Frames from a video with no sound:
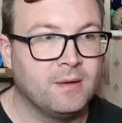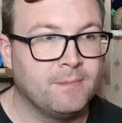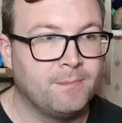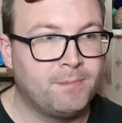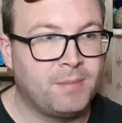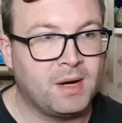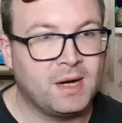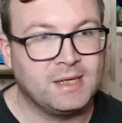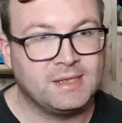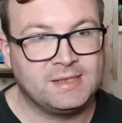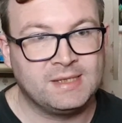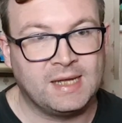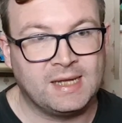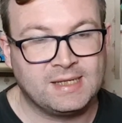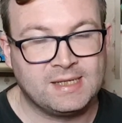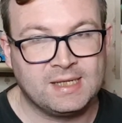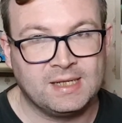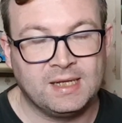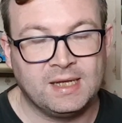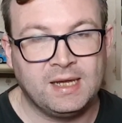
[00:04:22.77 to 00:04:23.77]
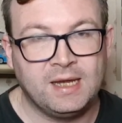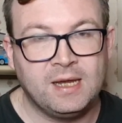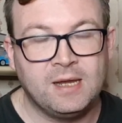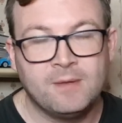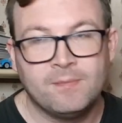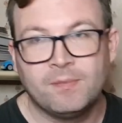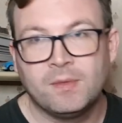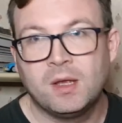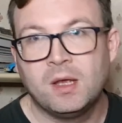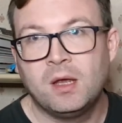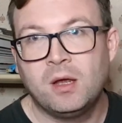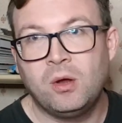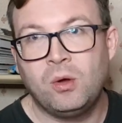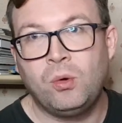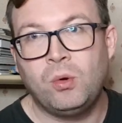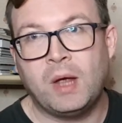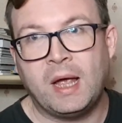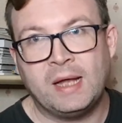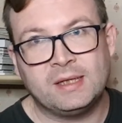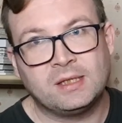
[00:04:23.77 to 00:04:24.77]
bites Natalie,
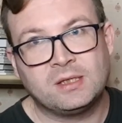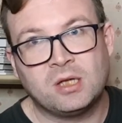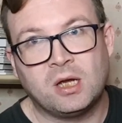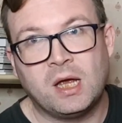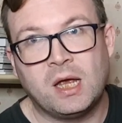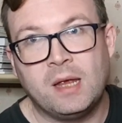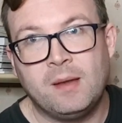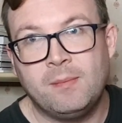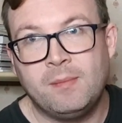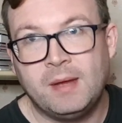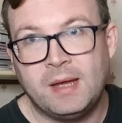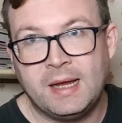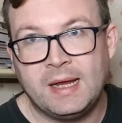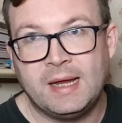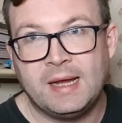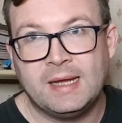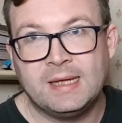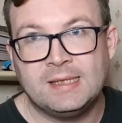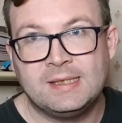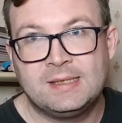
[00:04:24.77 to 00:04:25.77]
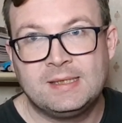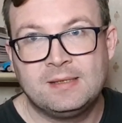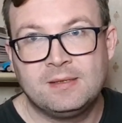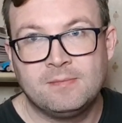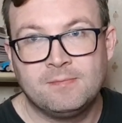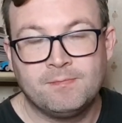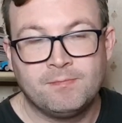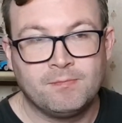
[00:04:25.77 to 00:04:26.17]
who at the time is